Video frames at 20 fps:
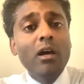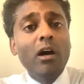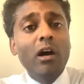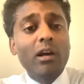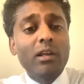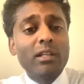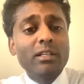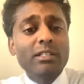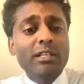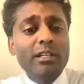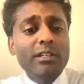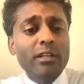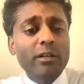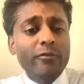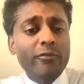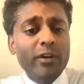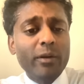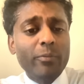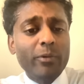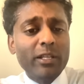All right, let's get to your
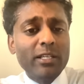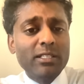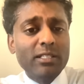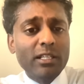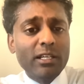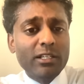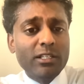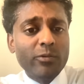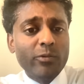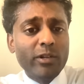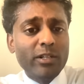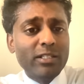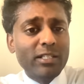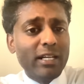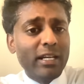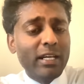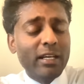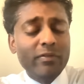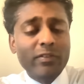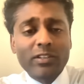free play selection winner
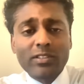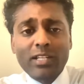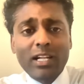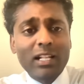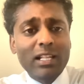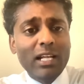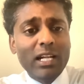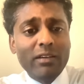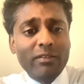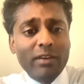today. There's not a lot